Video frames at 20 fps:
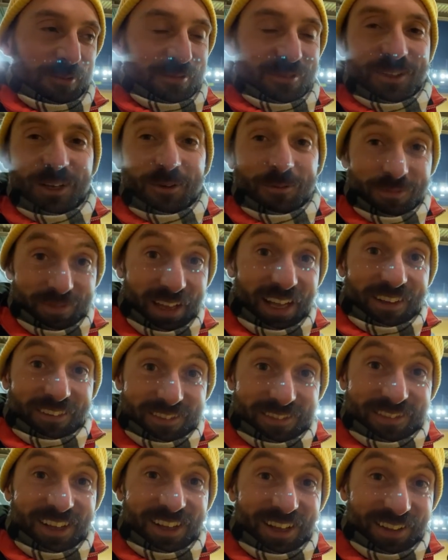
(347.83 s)
So that's
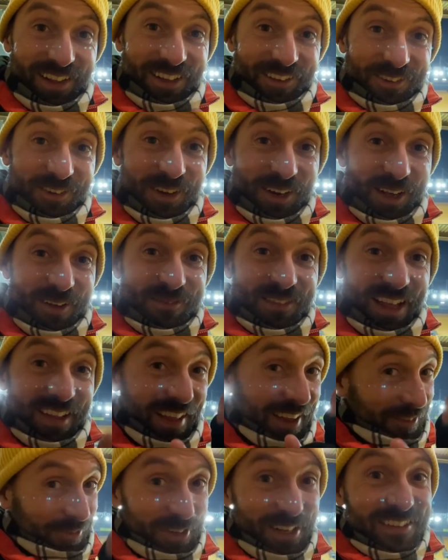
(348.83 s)

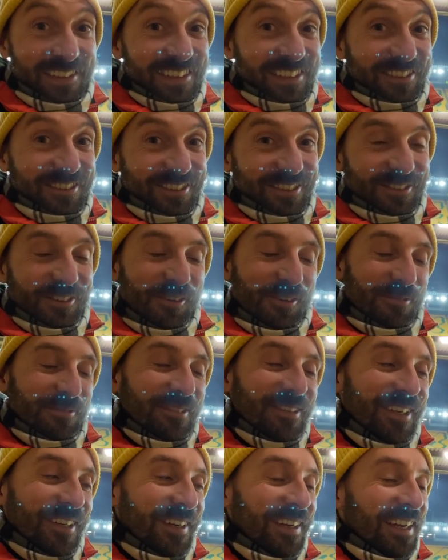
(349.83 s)
what I said to Chris Gorham
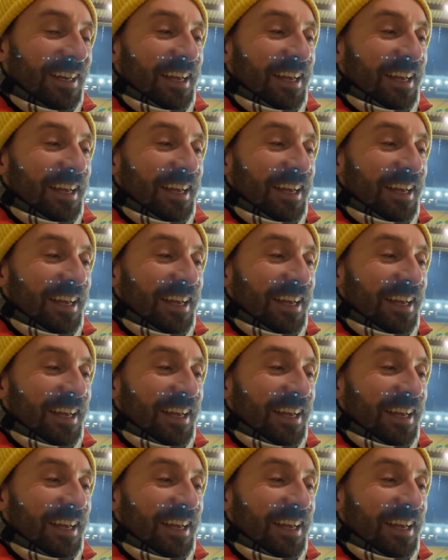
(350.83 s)
too.